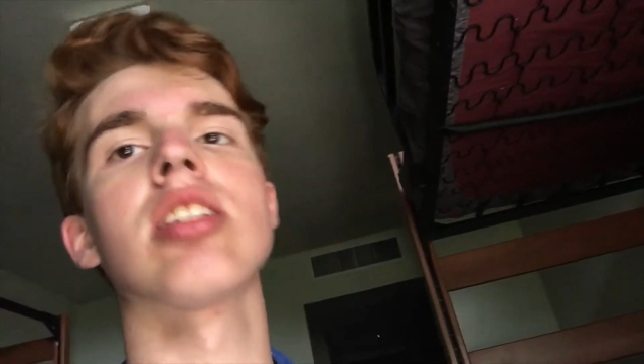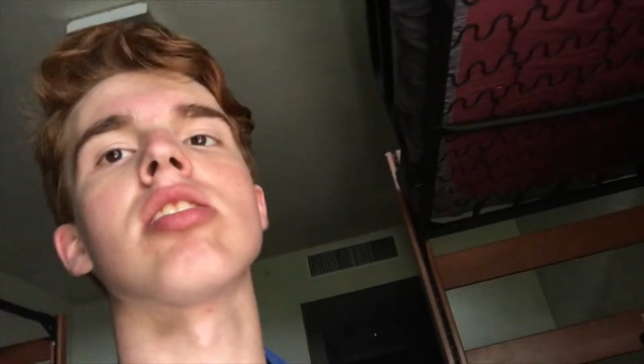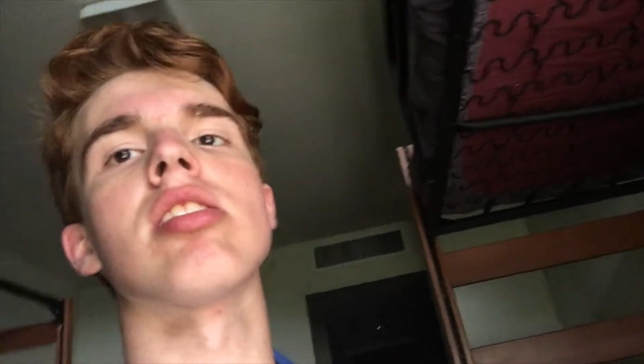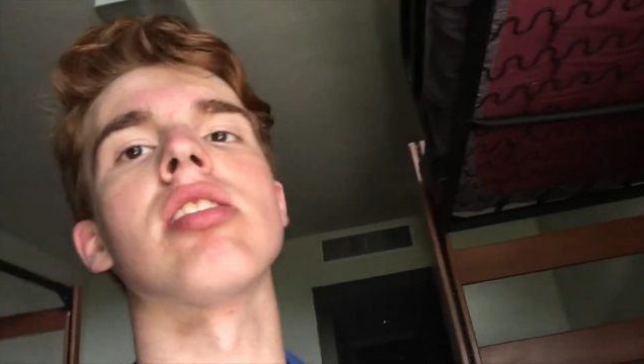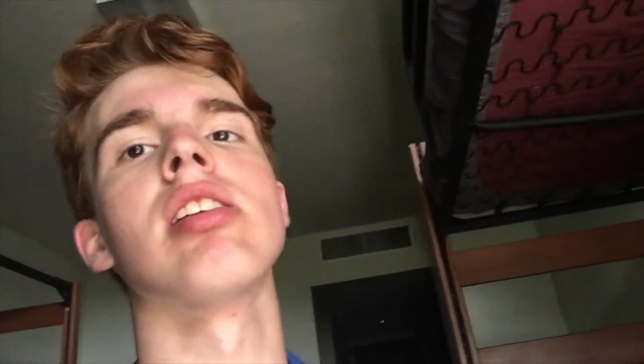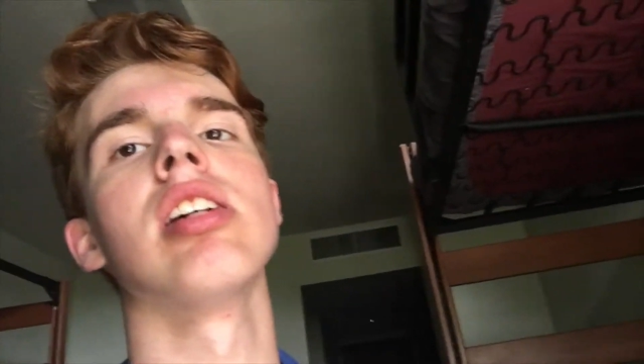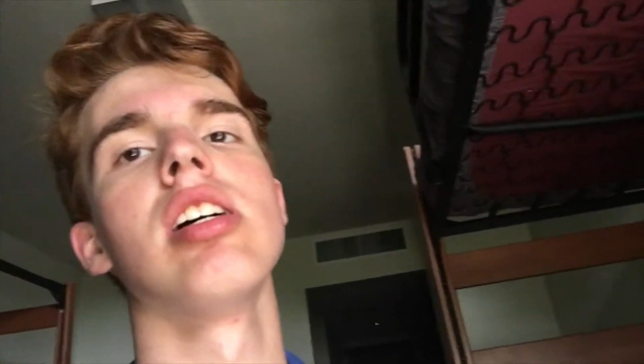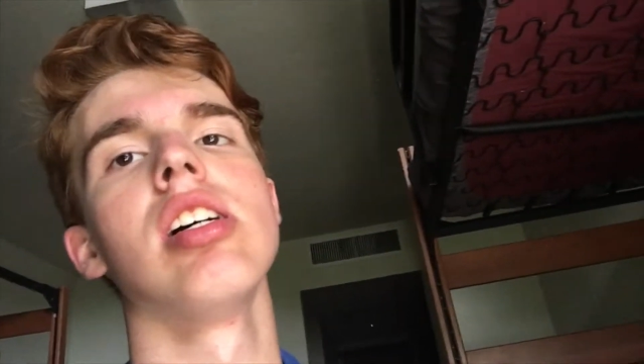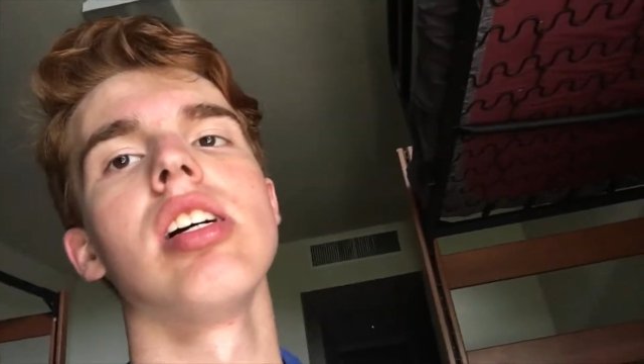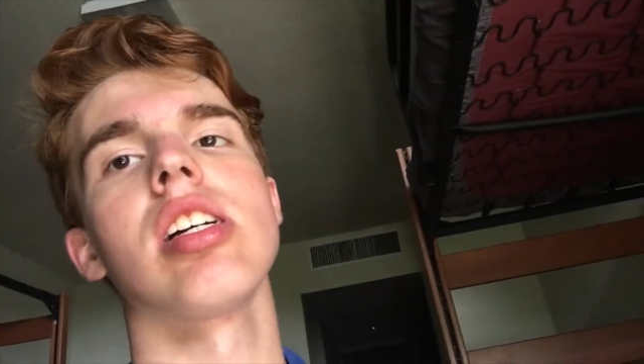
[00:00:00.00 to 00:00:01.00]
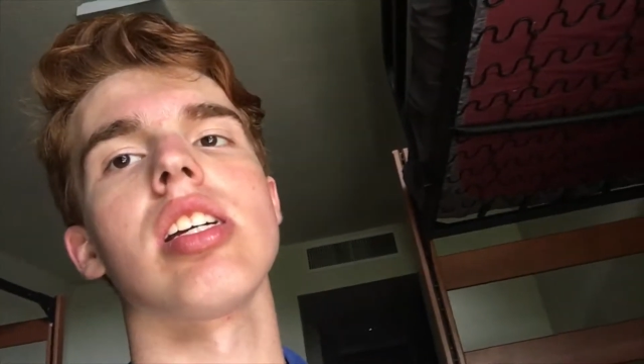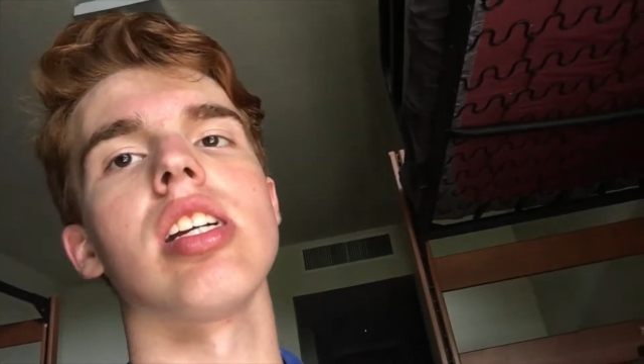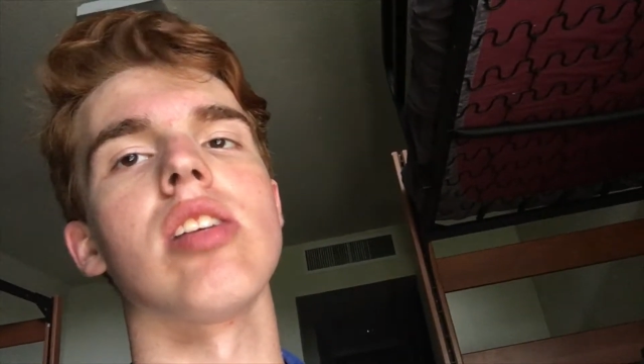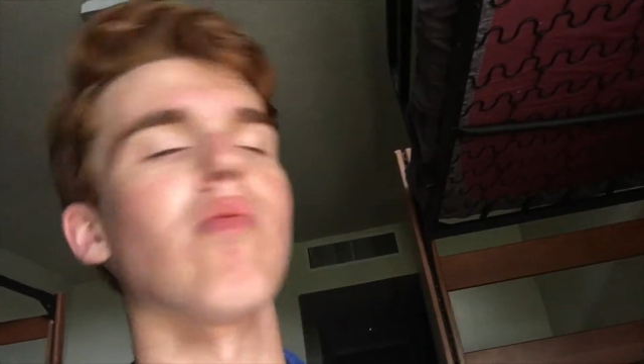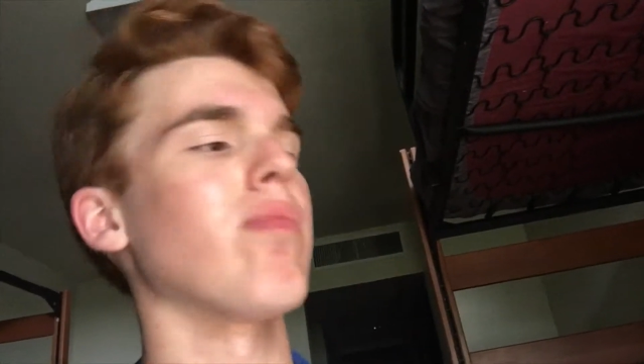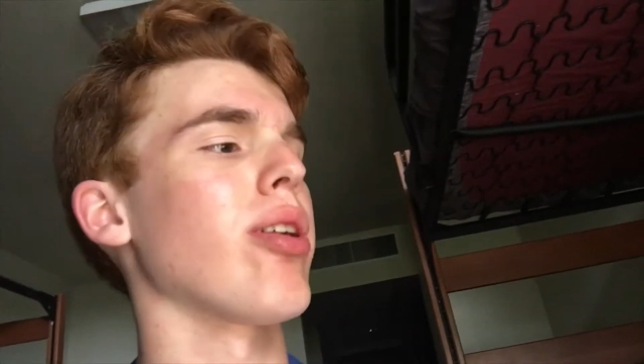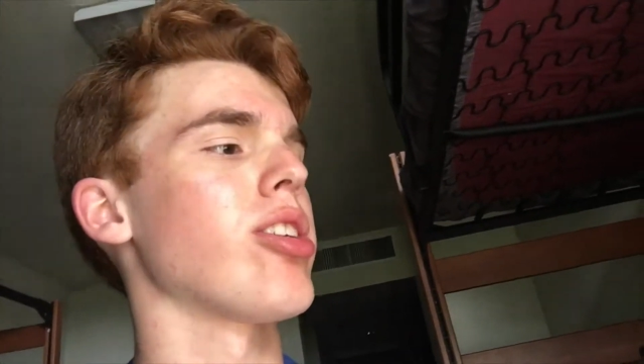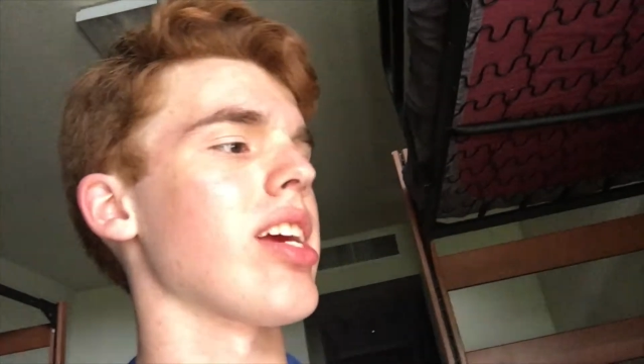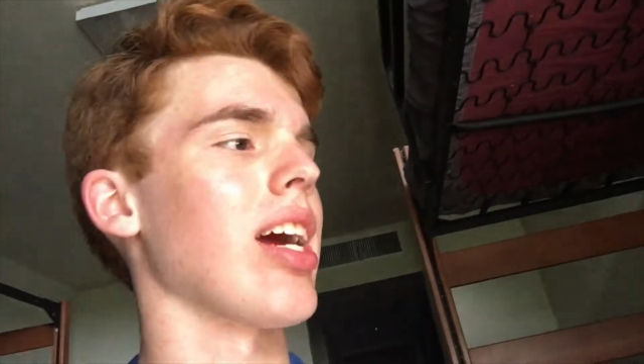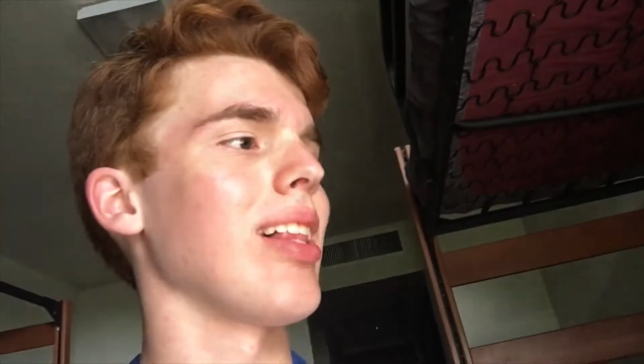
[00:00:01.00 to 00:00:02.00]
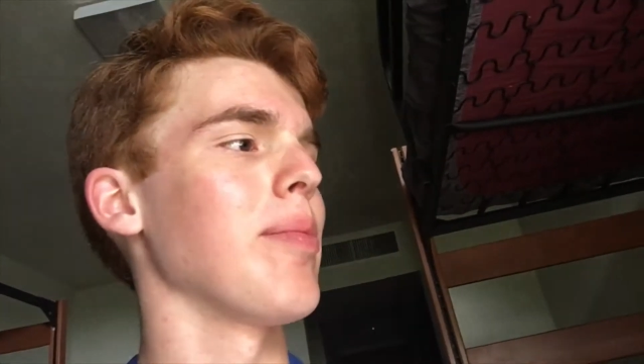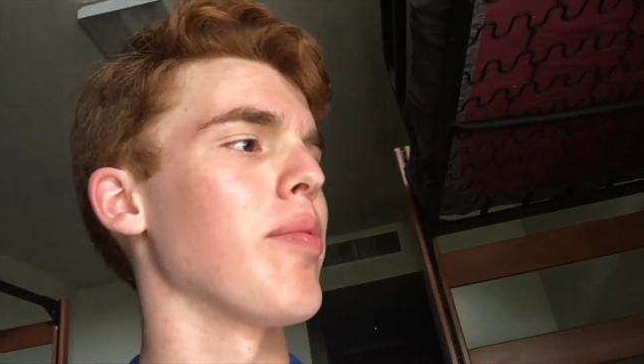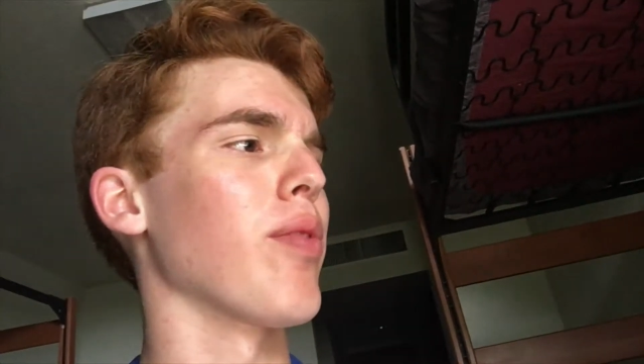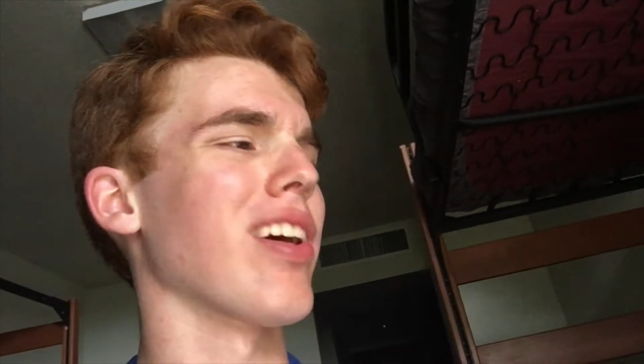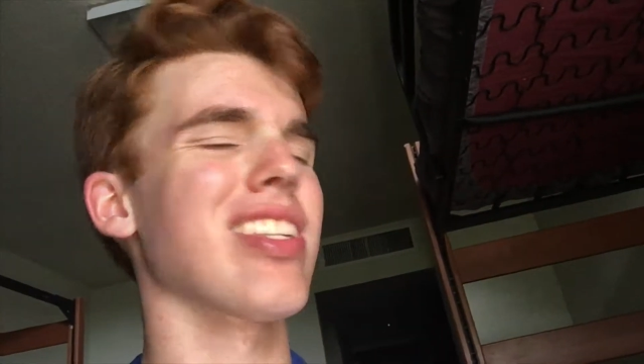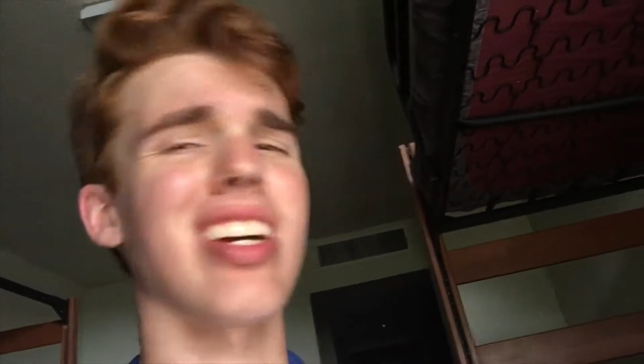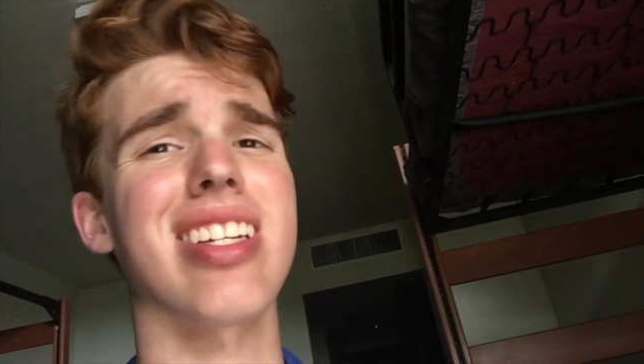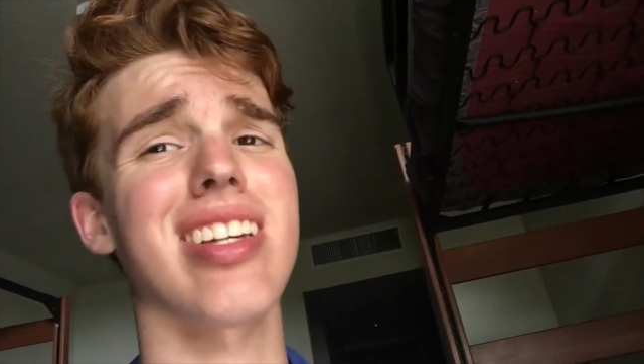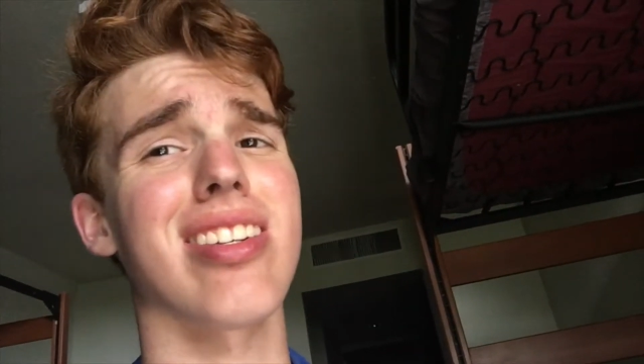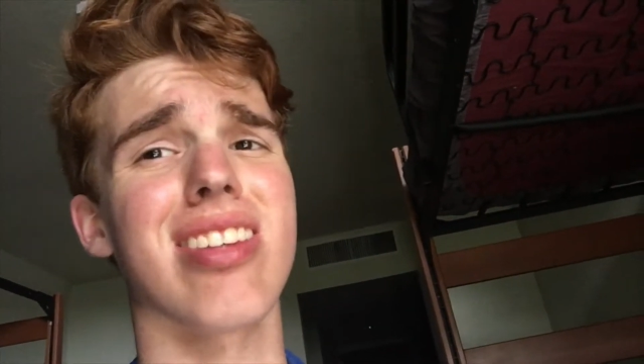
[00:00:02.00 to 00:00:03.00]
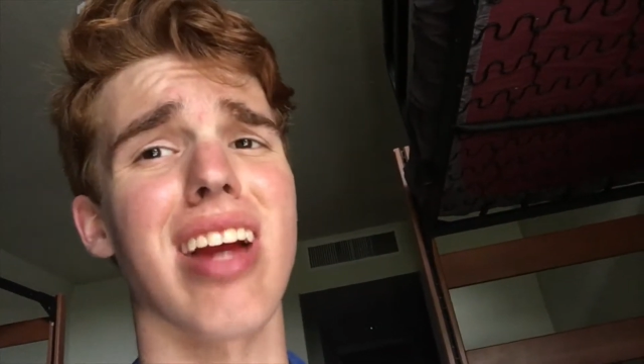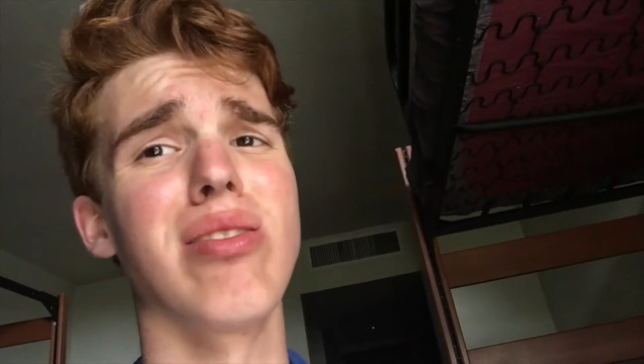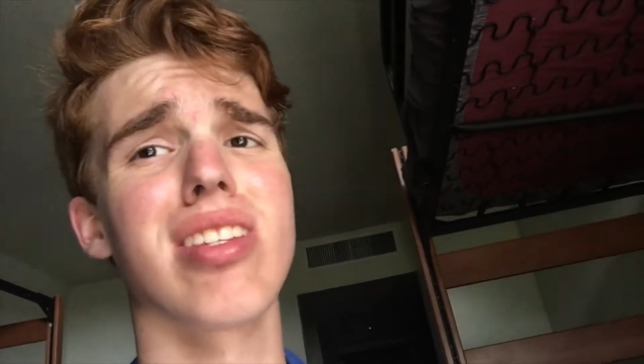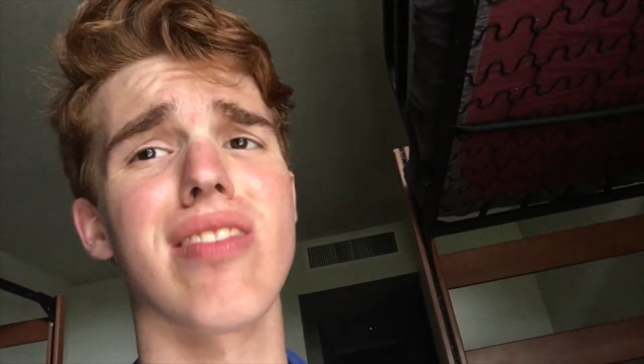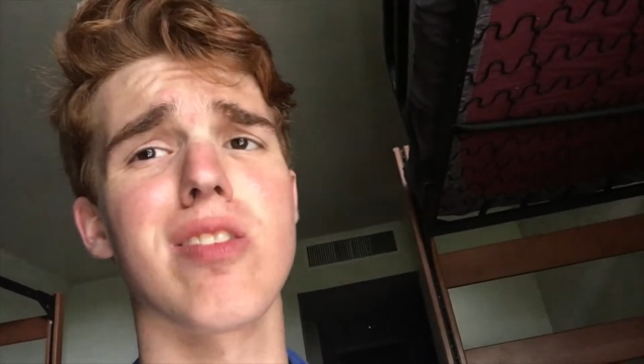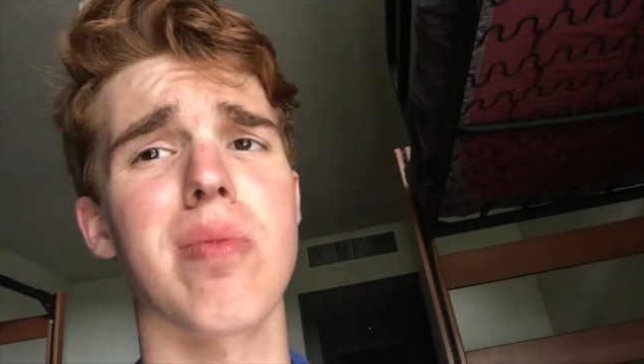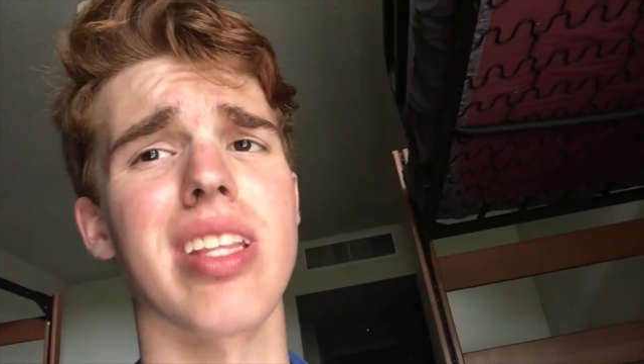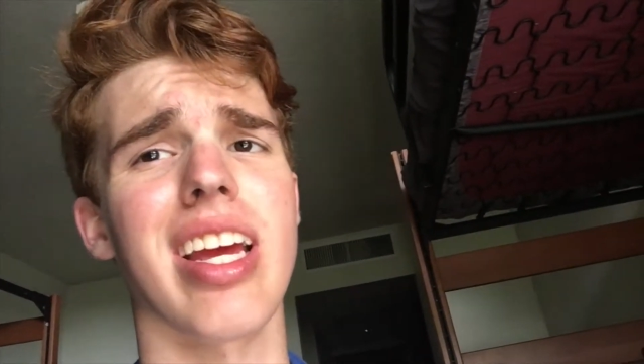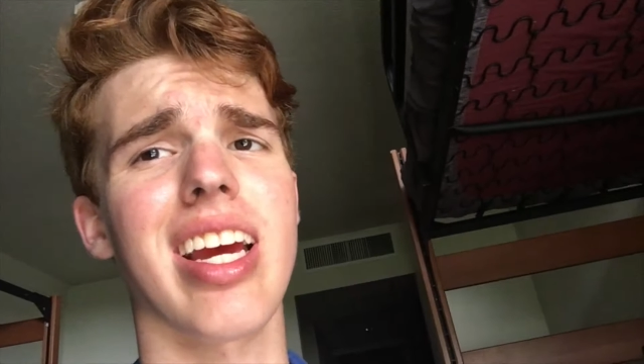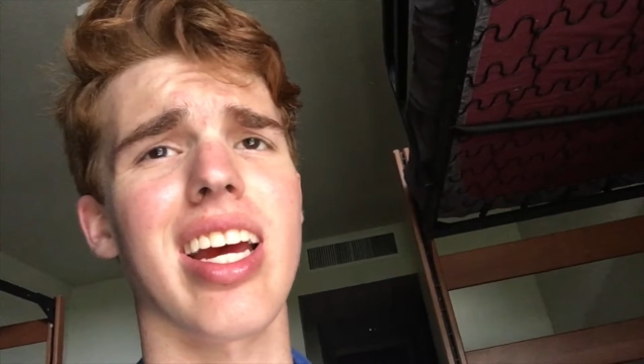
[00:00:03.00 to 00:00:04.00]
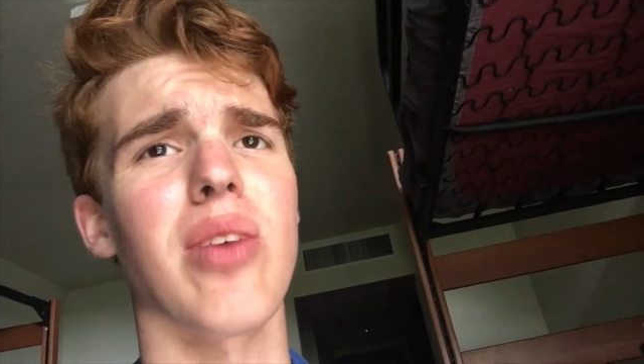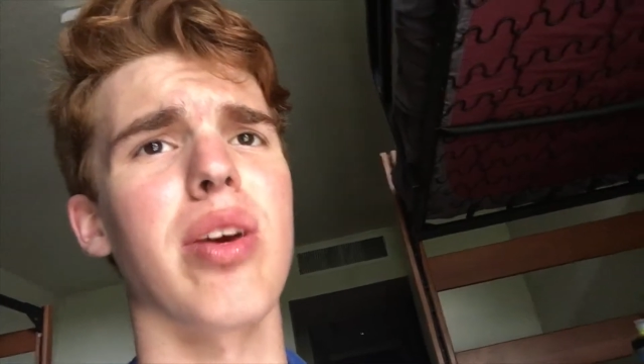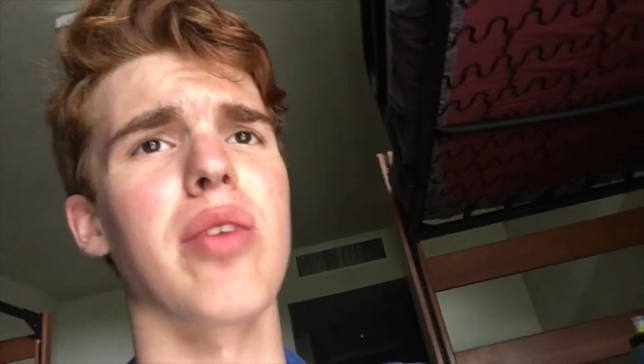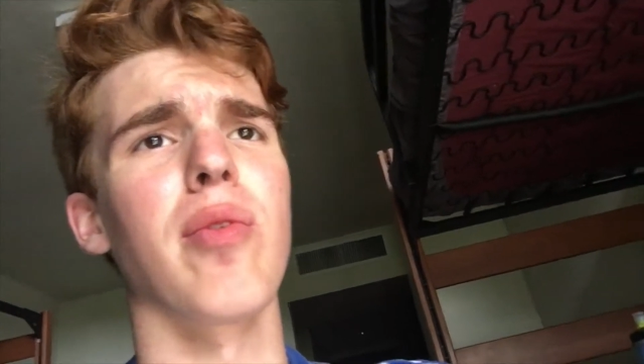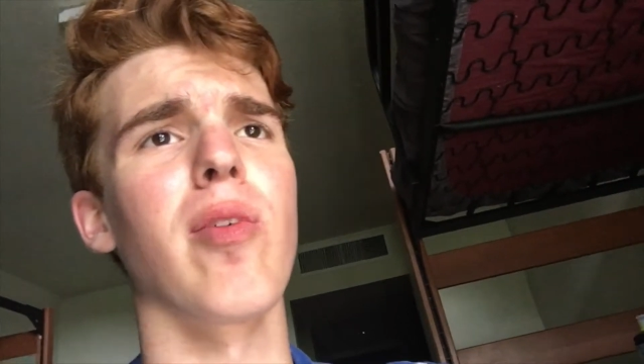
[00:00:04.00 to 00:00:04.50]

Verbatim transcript: So you know, probably just hang out a little bit more. Because honestly, our schedules have just been like kind of weird.